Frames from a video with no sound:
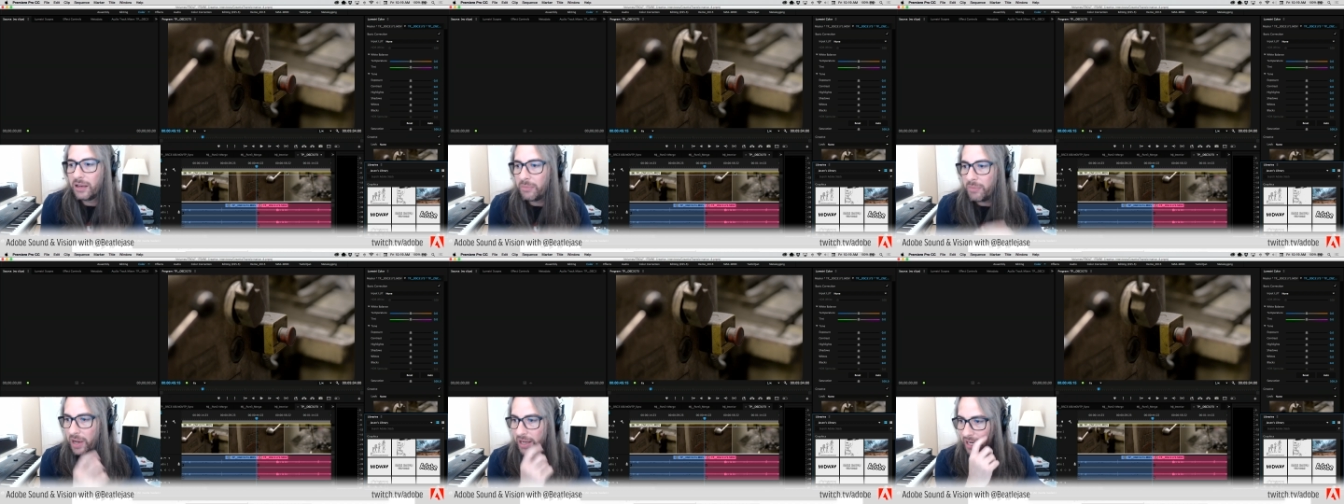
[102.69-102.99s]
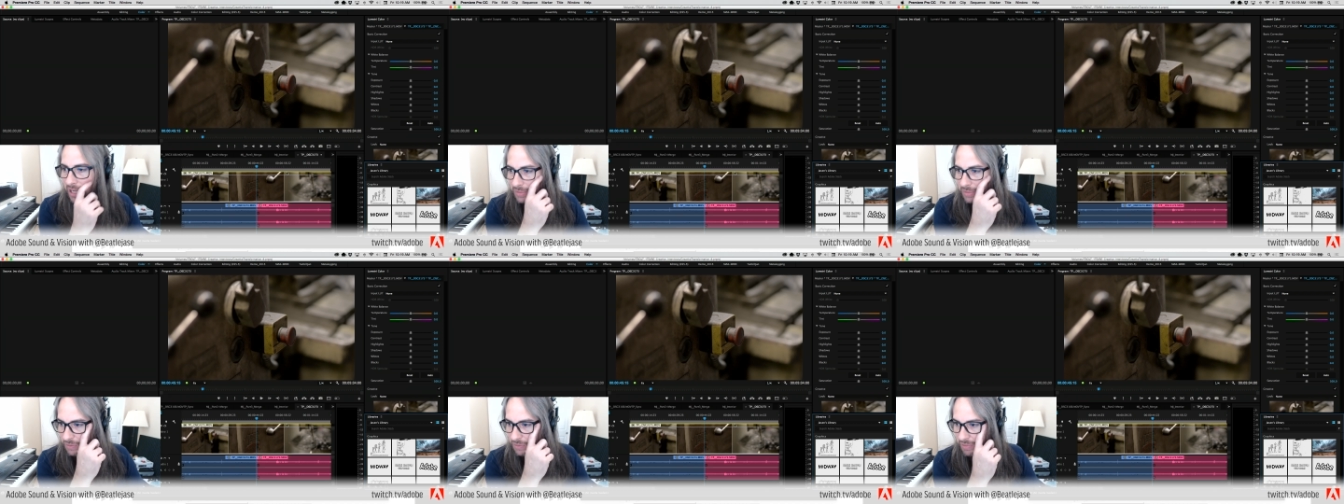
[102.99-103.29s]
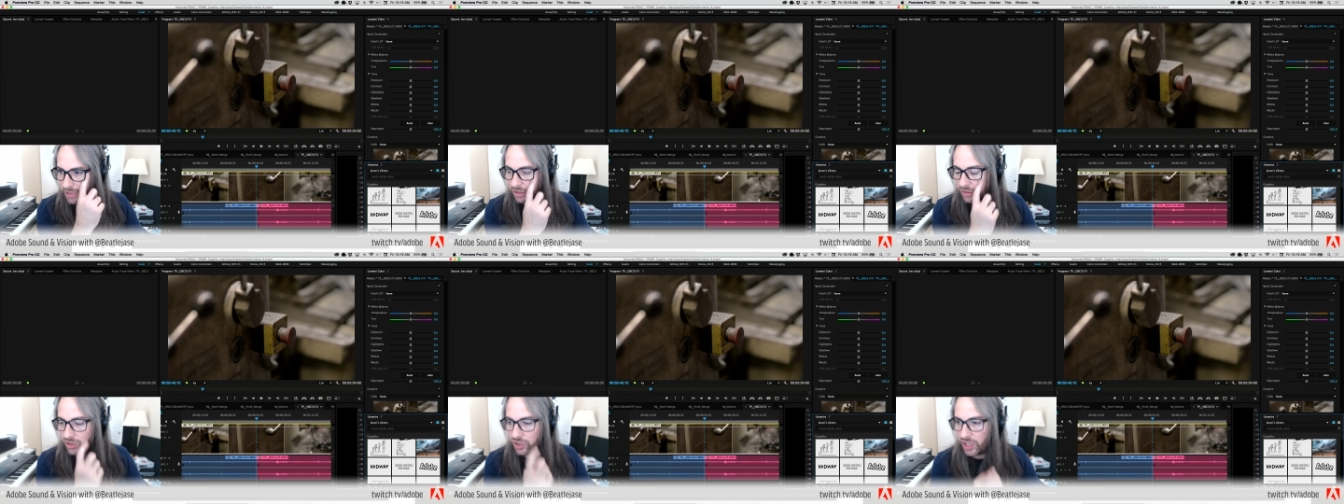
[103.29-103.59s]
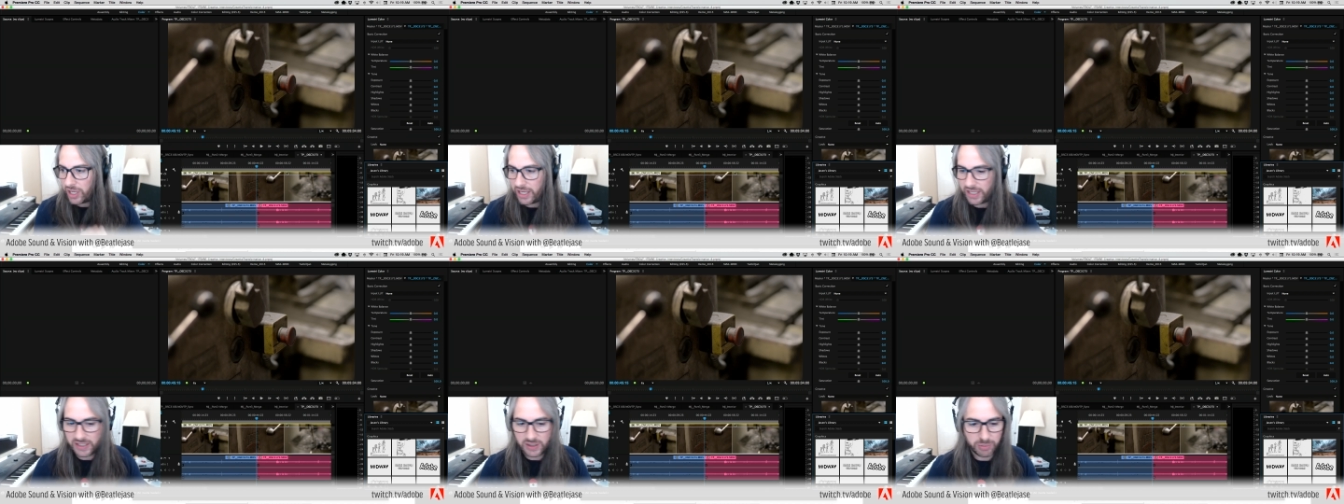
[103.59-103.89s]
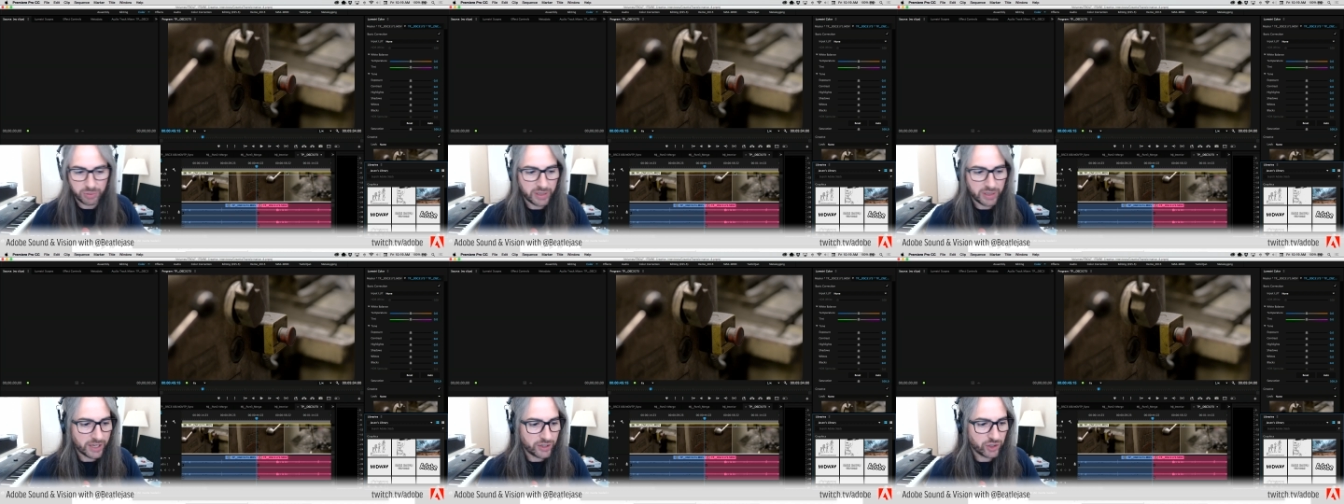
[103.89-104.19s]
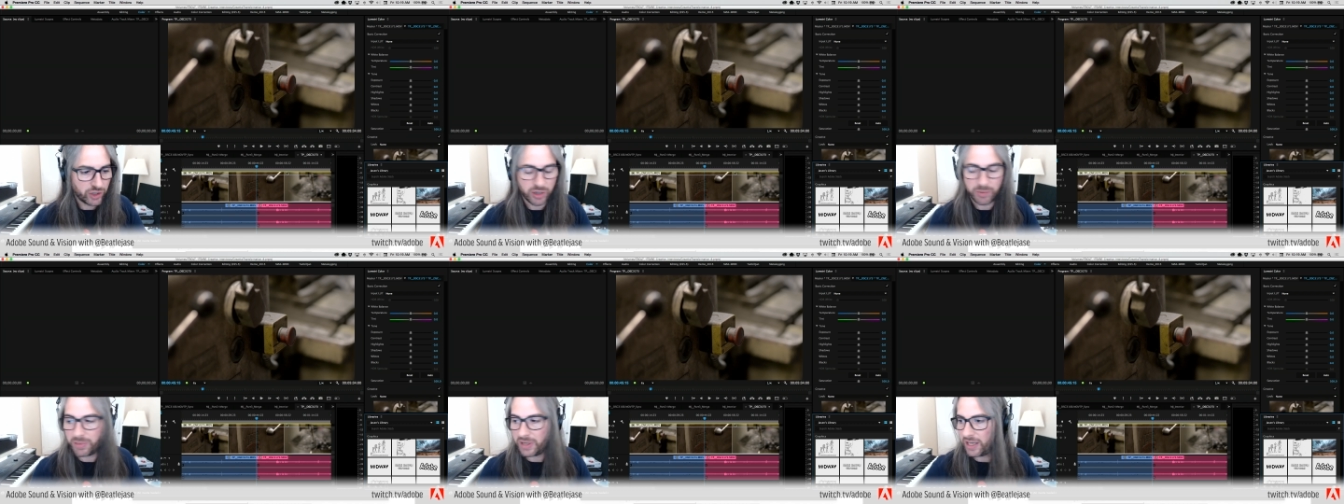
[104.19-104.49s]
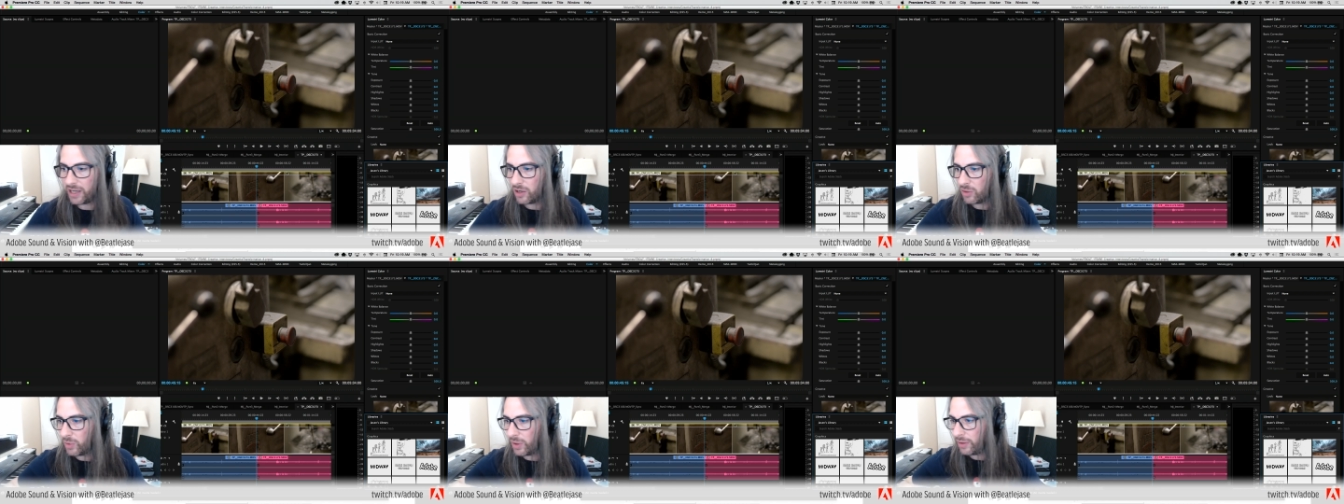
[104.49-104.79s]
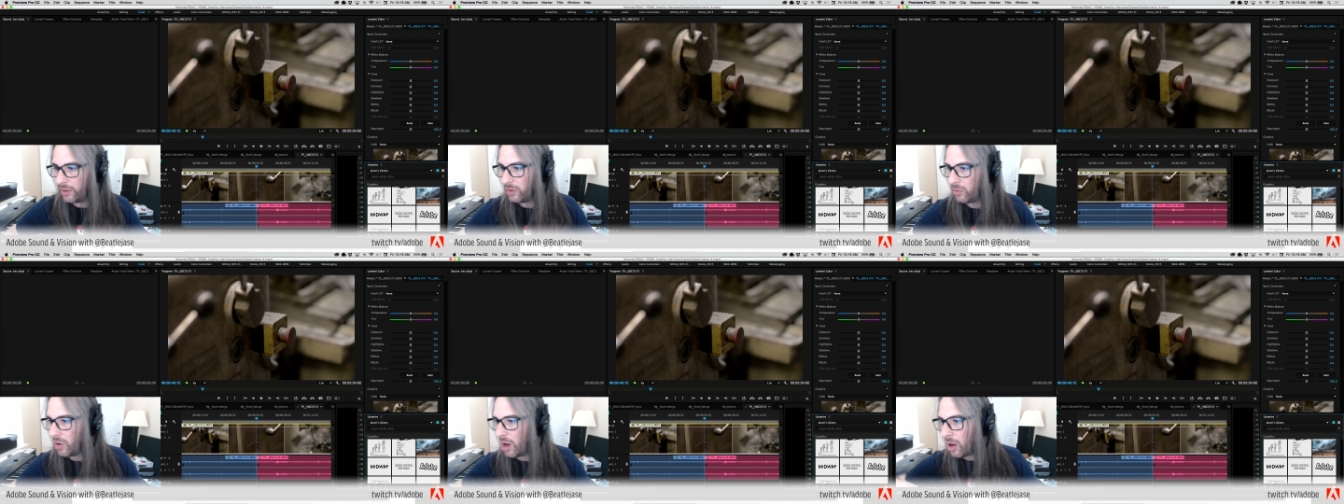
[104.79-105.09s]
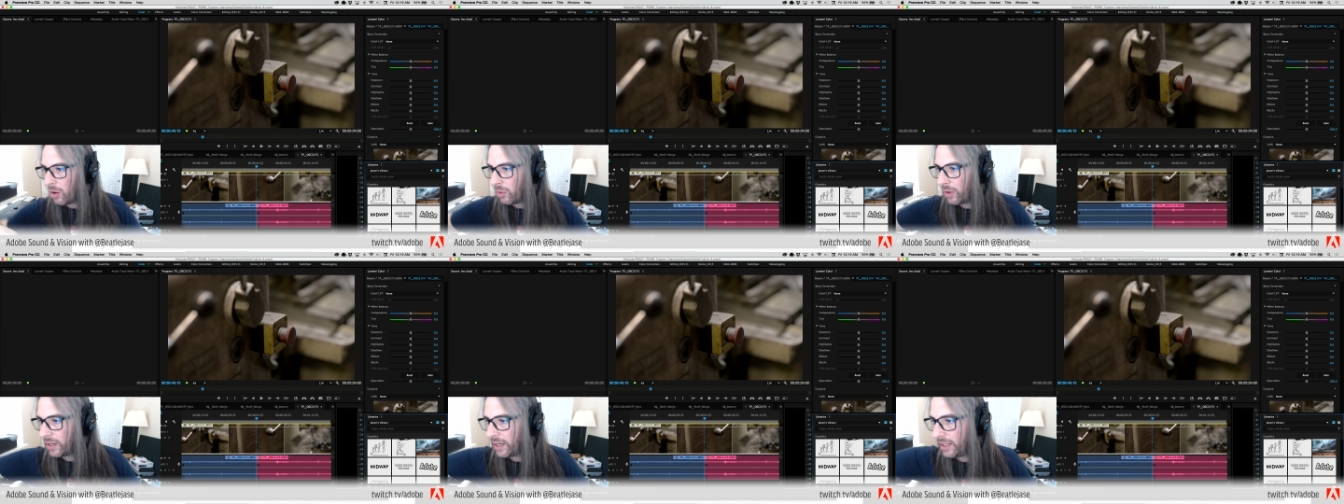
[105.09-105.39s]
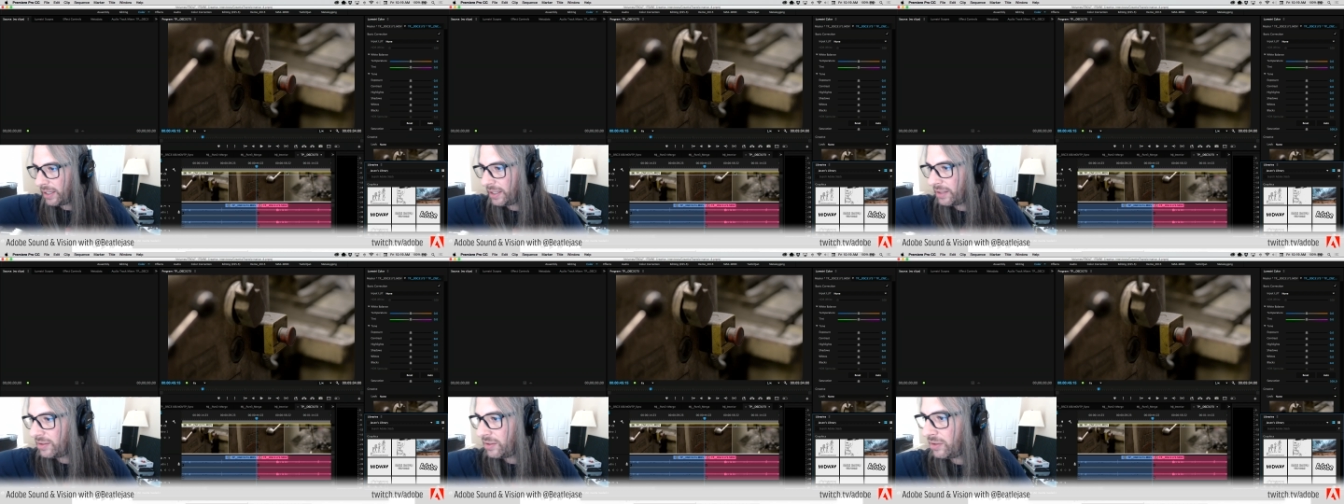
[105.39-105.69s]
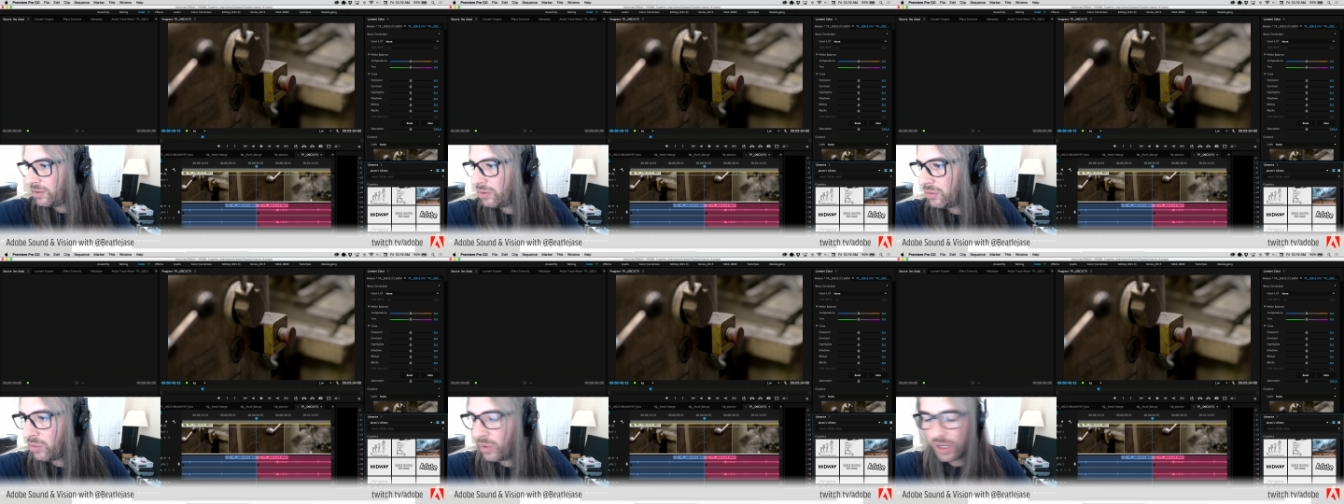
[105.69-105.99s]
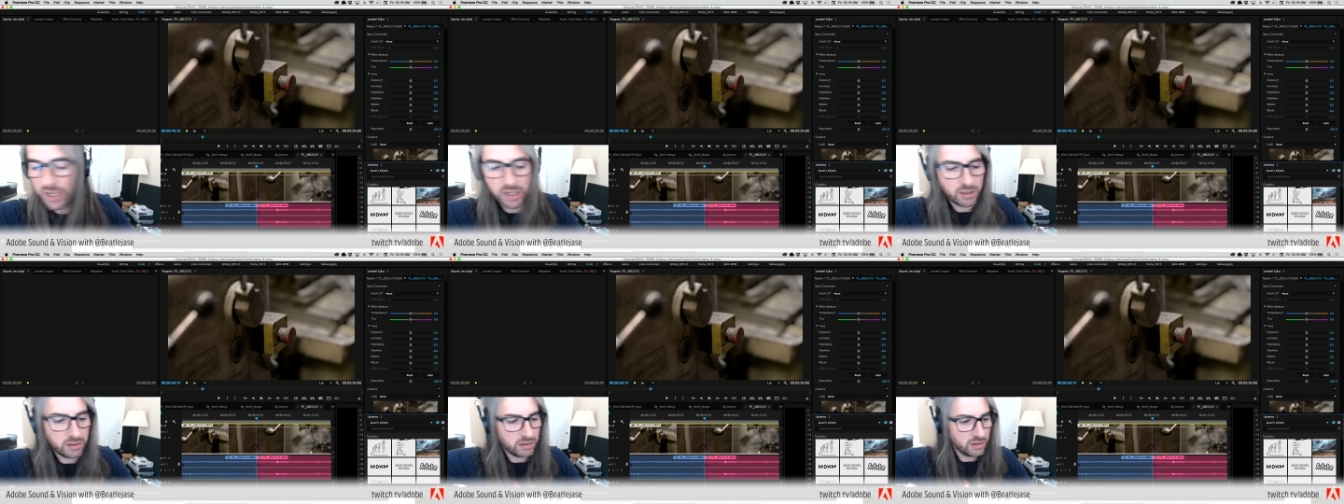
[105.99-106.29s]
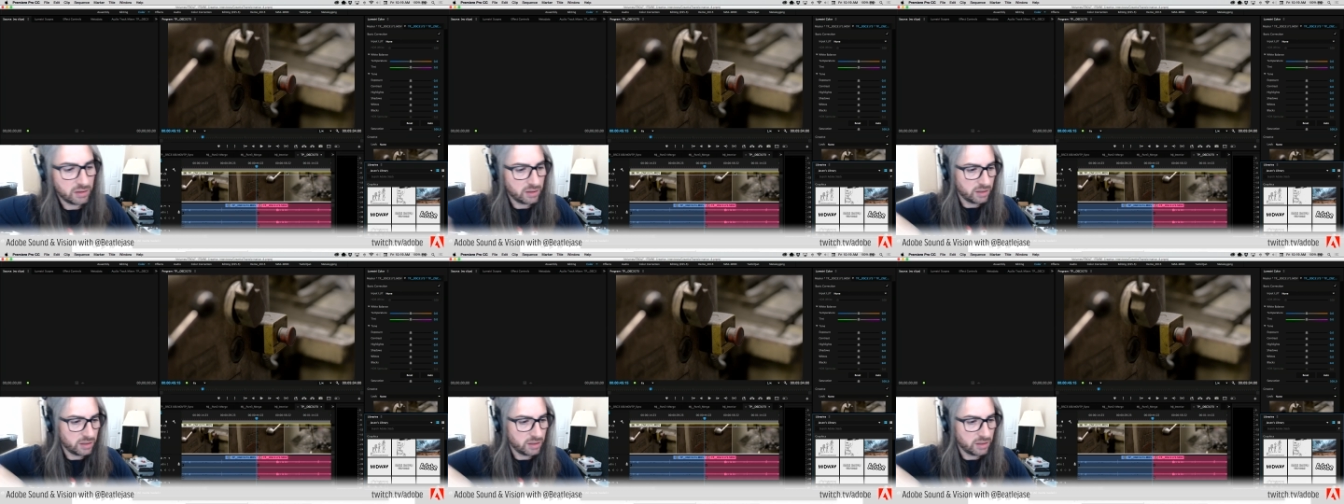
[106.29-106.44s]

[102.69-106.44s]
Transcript: My name is Beetlejace. Pleasure to be here with you. Oh, and I need to...